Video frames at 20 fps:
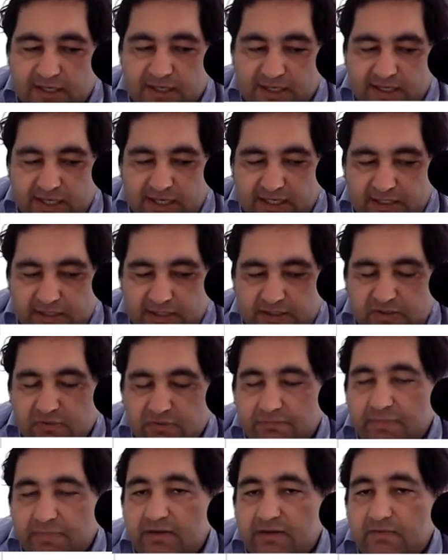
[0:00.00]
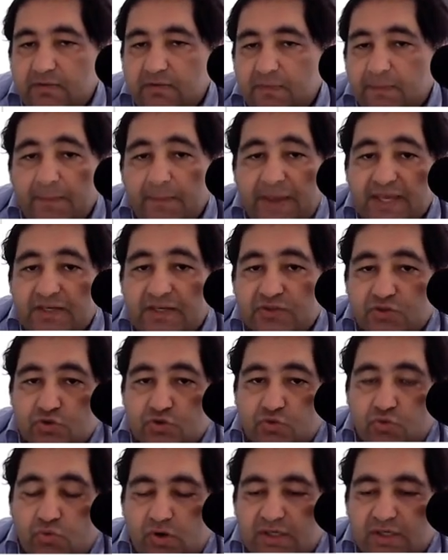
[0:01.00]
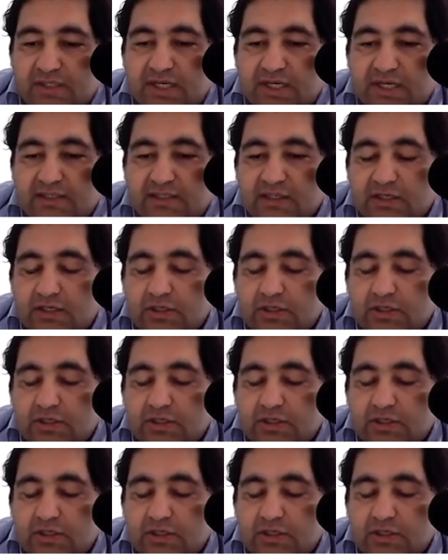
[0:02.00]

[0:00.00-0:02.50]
and you need to make sure that